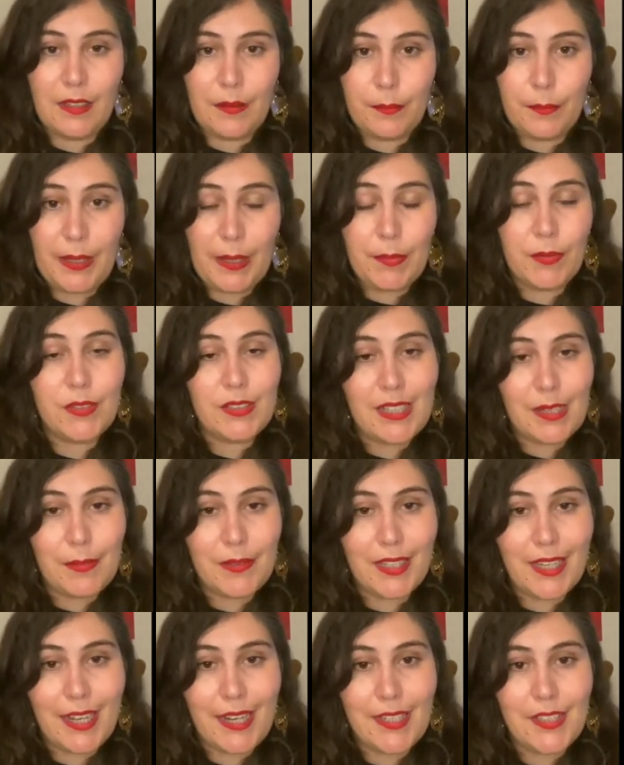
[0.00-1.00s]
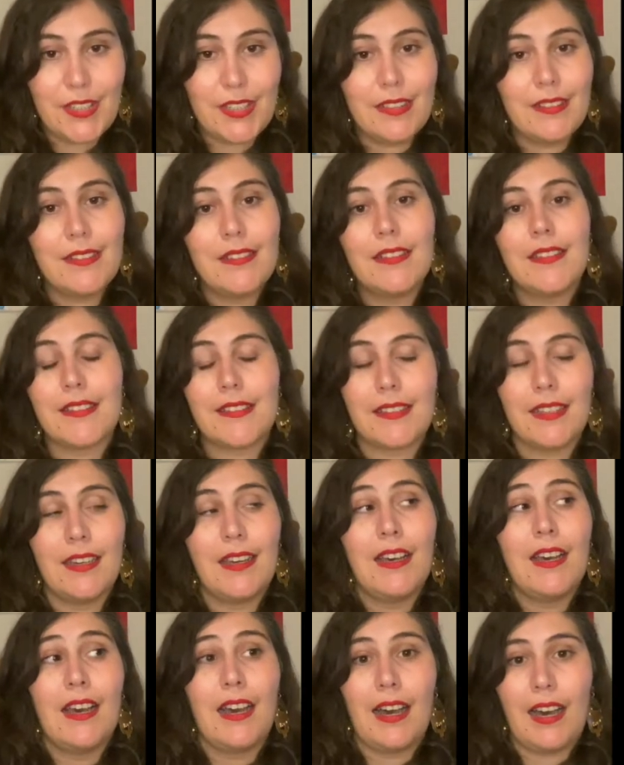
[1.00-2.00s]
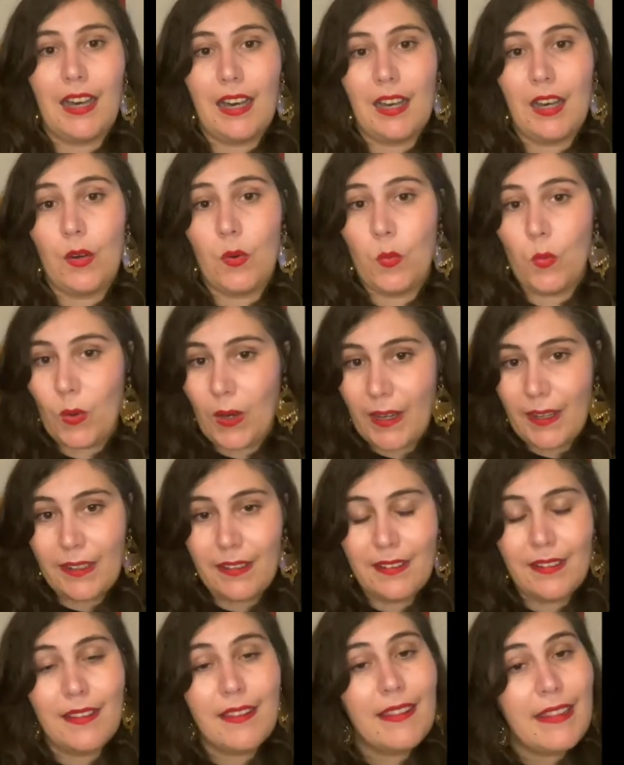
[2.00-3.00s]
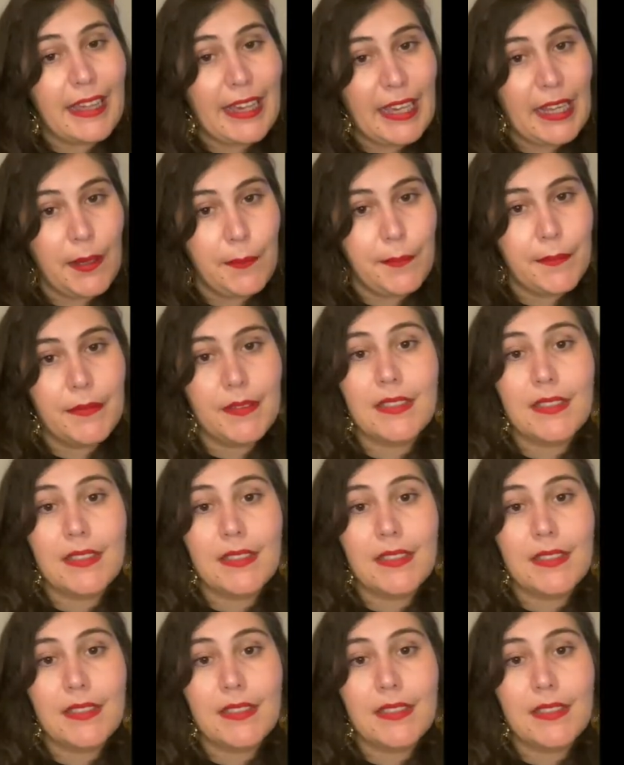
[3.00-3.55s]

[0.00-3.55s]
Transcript: people's applications are: 1, theme.